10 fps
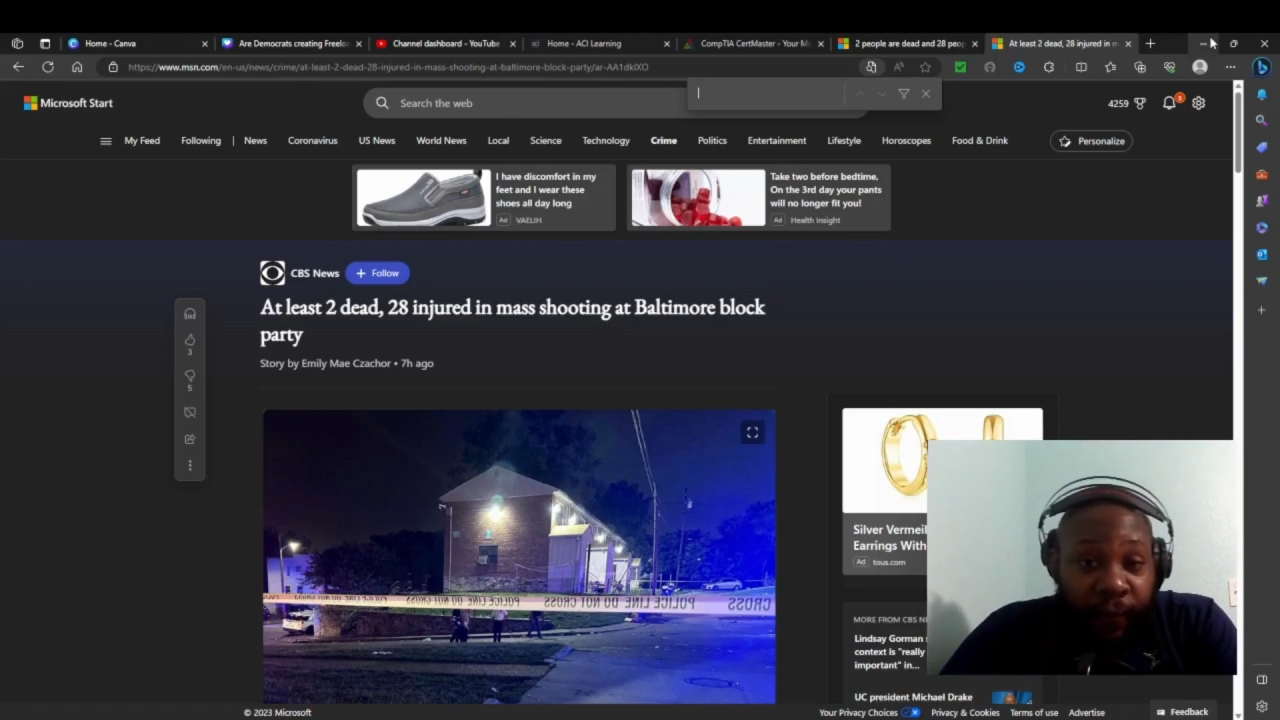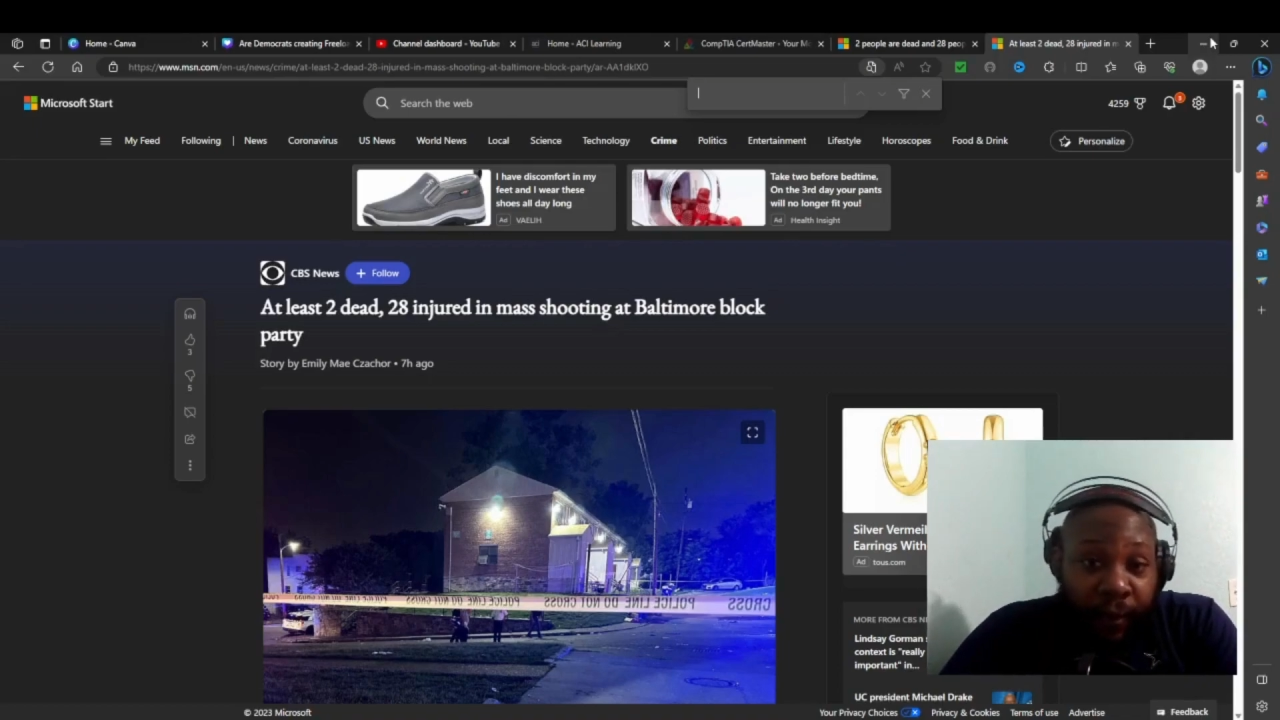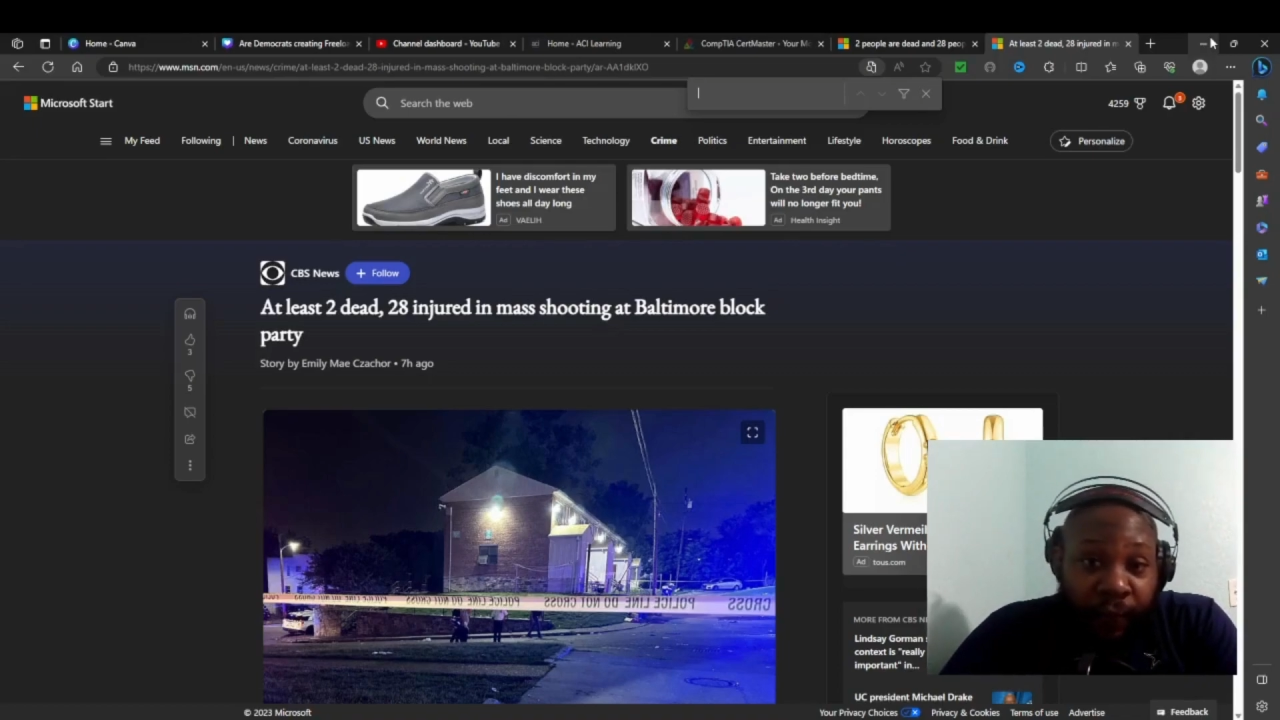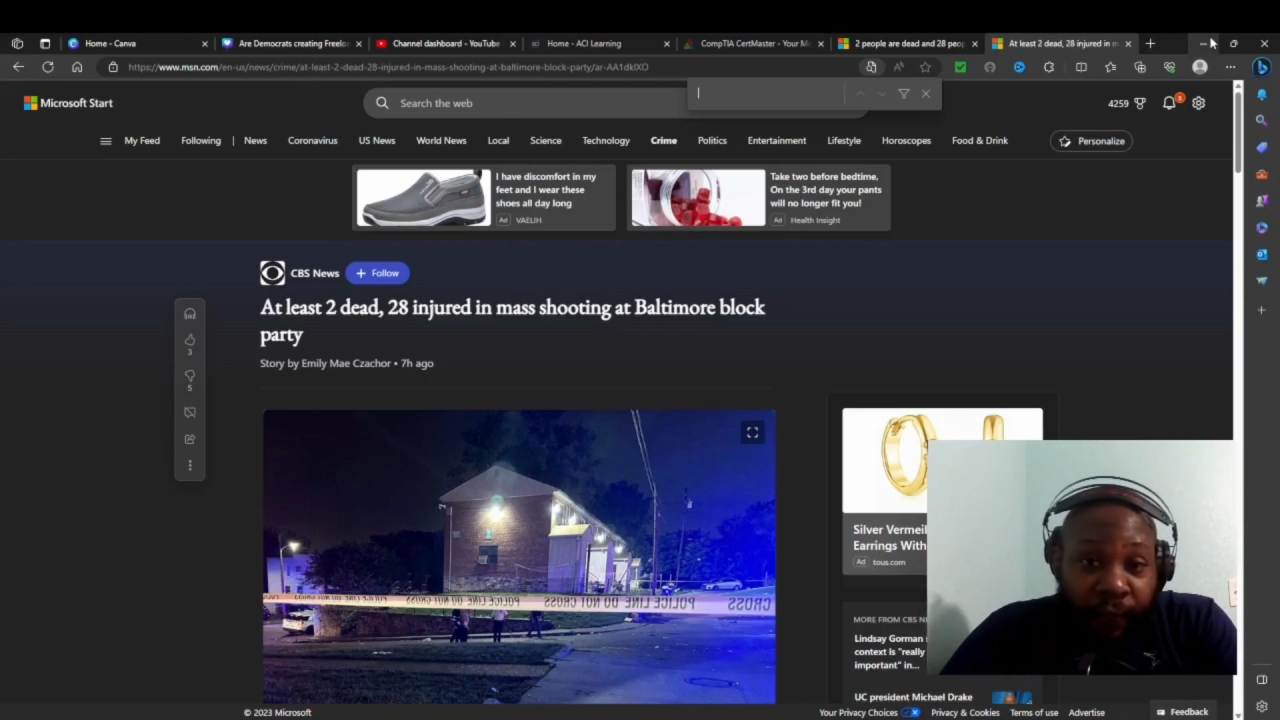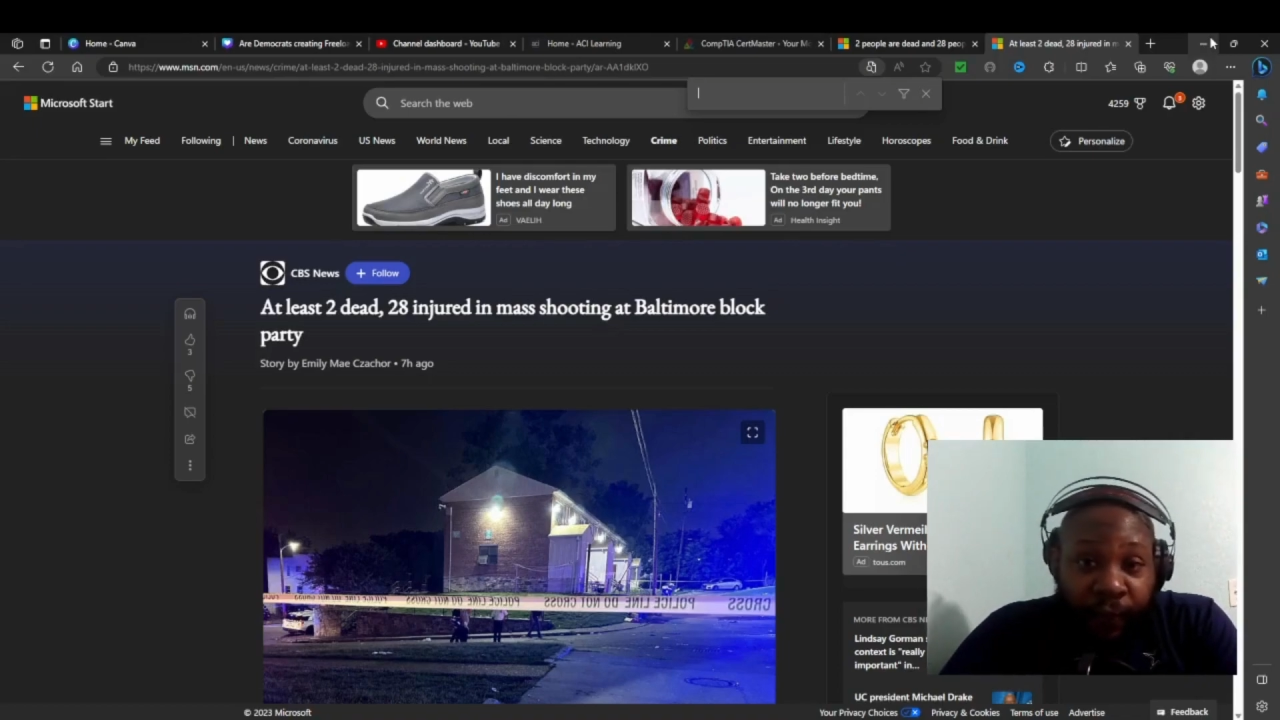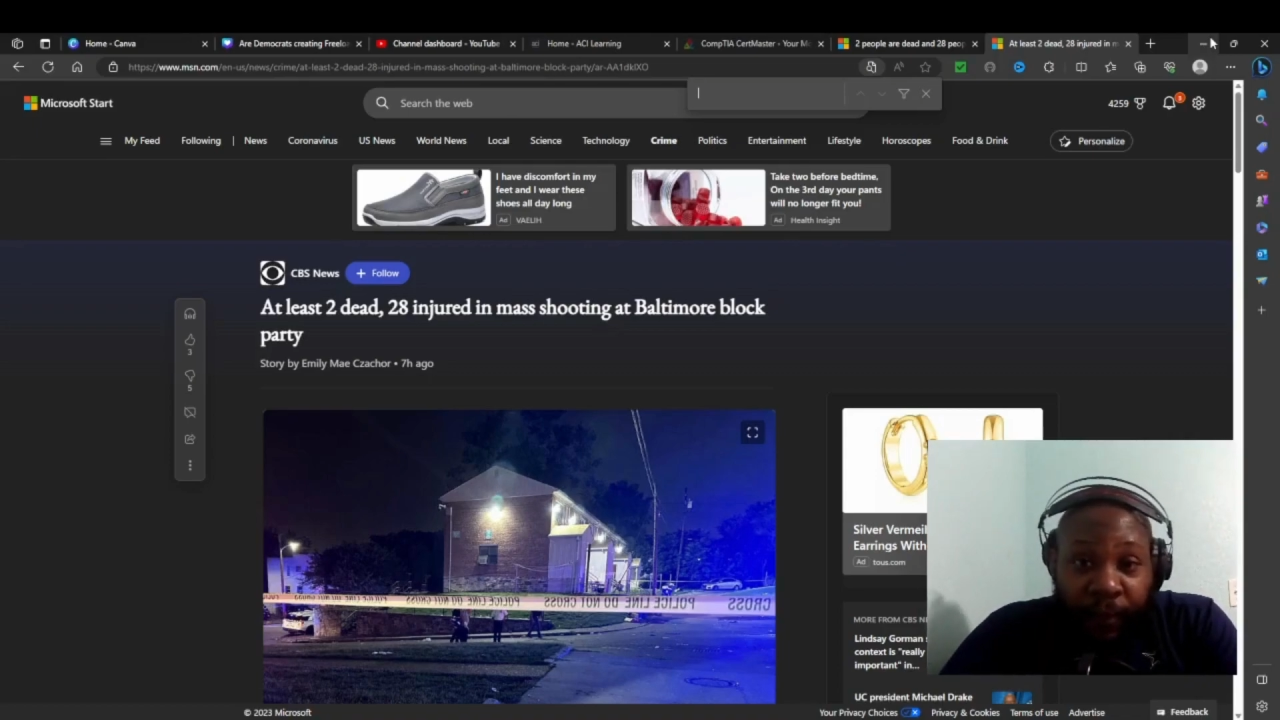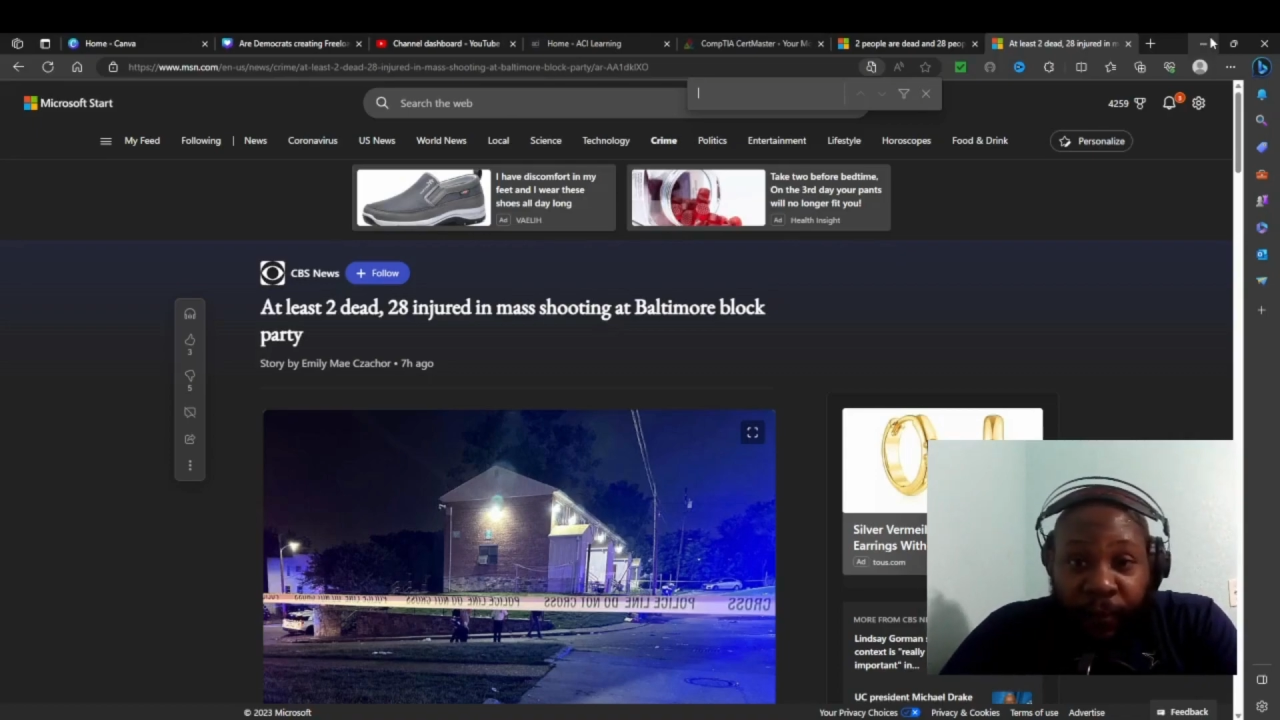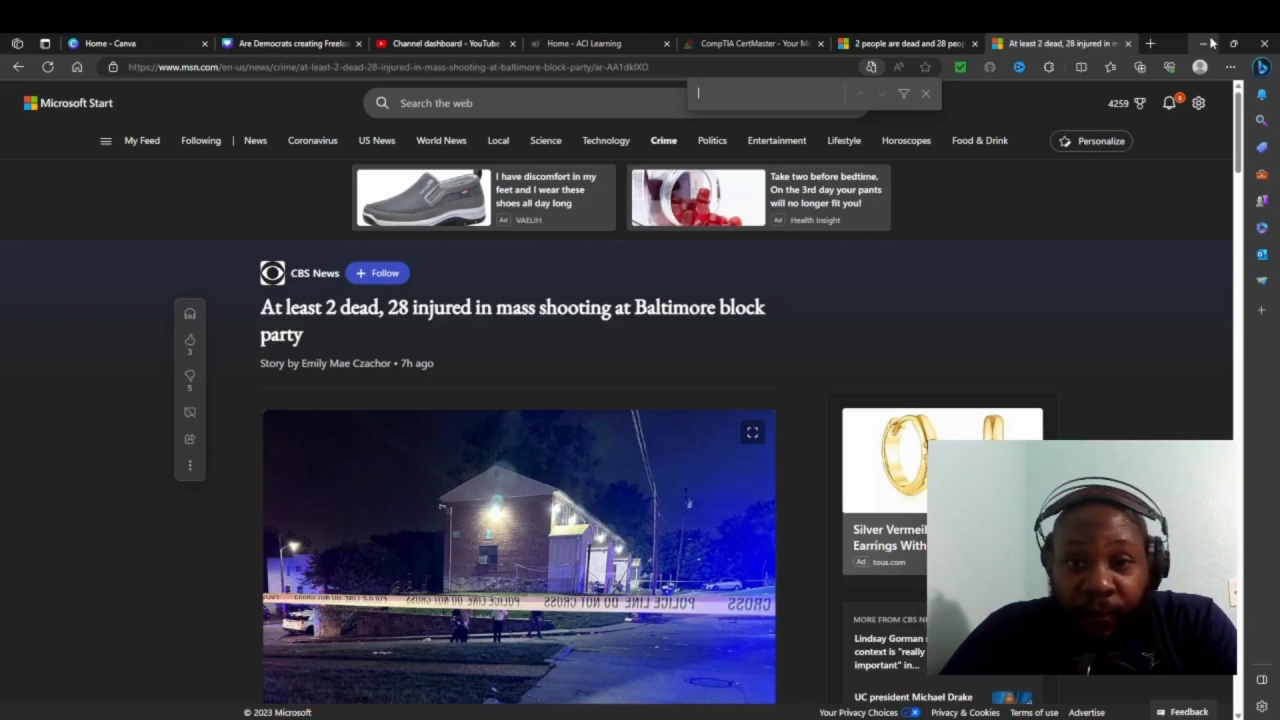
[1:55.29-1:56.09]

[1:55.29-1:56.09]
another family